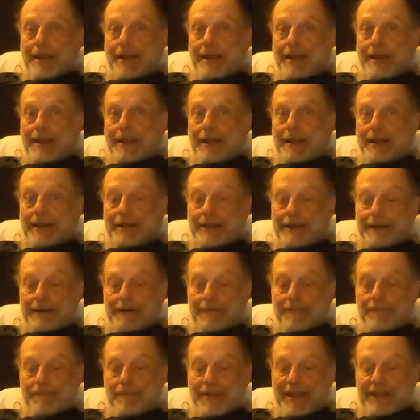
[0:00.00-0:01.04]

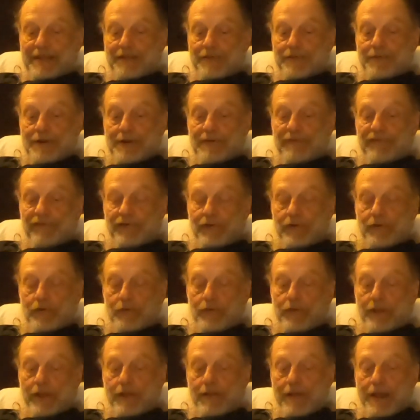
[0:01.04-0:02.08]
and made the run for
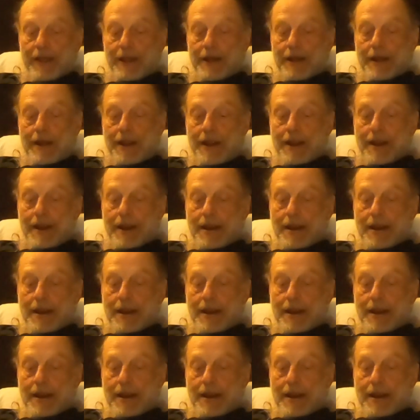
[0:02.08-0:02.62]
Cooley Glen.